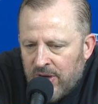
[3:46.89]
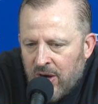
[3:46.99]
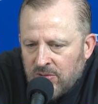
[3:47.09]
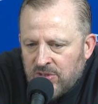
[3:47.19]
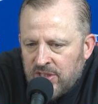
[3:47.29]
we
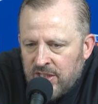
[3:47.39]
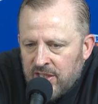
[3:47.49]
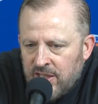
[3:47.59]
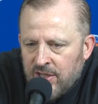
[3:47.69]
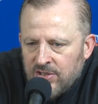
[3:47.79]
don't see
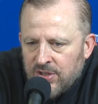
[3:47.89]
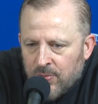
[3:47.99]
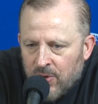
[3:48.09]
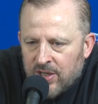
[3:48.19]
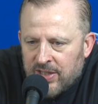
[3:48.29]
the years
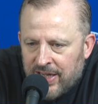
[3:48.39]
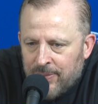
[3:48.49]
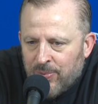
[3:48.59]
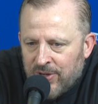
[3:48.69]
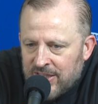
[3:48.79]
of work that
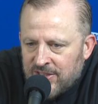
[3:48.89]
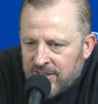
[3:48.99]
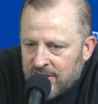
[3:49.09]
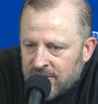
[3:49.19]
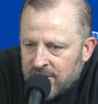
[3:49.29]
he put
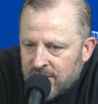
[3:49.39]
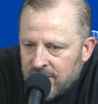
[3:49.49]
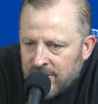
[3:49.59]
into this,